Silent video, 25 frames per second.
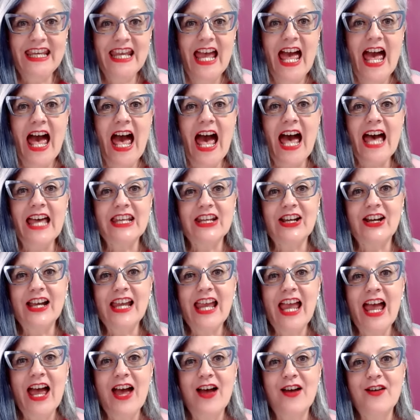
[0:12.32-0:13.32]
And I
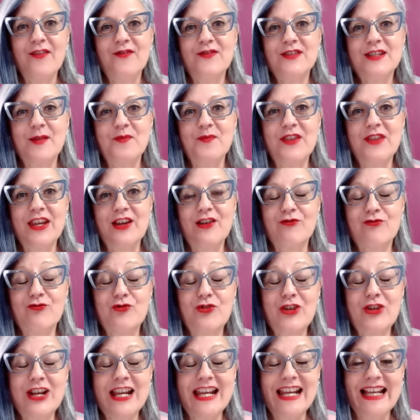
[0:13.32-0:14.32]
have something
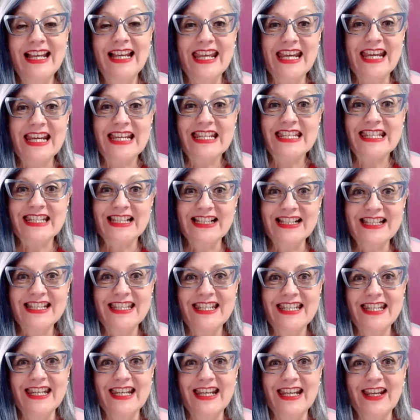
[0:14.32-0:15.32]
really
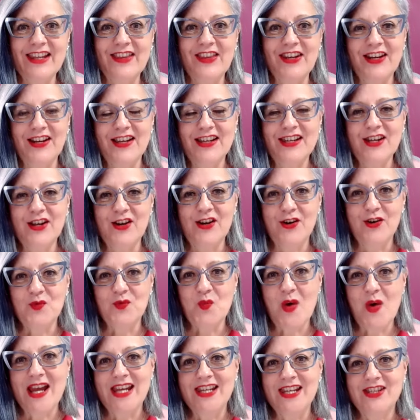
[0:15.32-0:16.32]
exciting that I can't
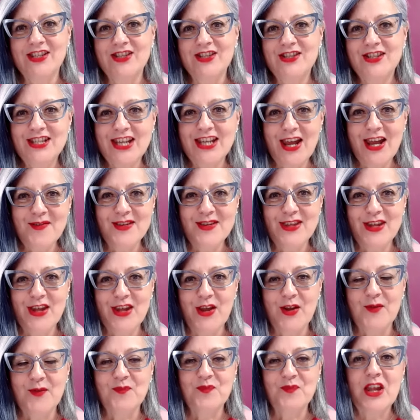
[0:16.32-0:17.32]
wait to share with you.
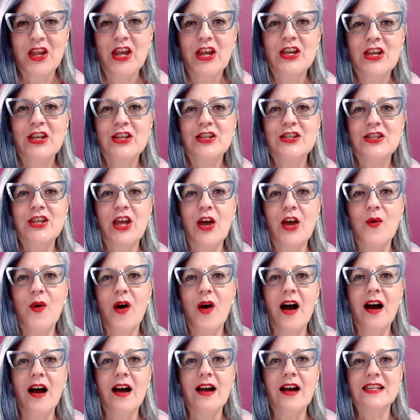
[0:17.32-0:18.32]
So, uh,
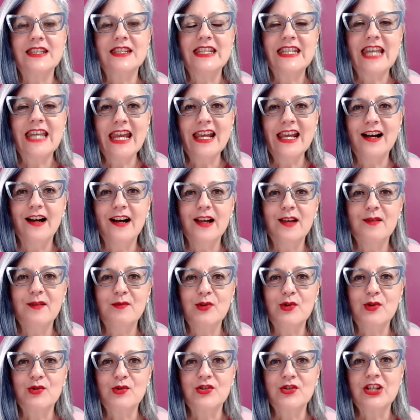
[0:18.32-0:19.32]
today I'm
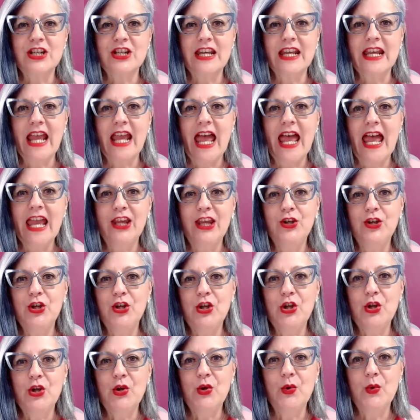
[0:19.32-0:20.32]
launching a
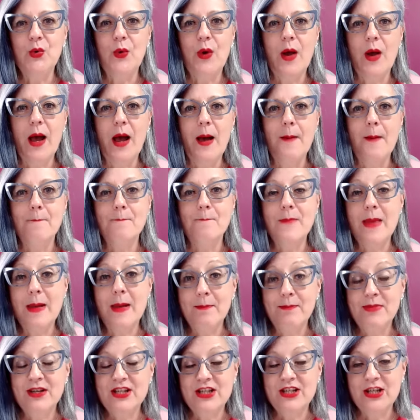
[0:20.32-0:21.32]
new uh,
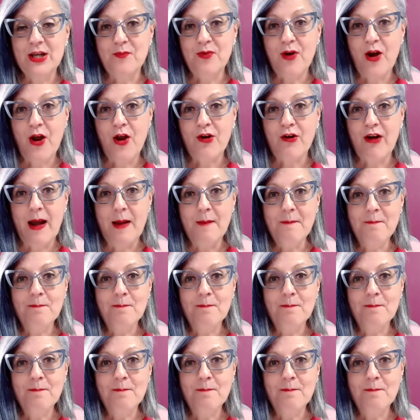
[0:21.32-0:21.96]
membership program.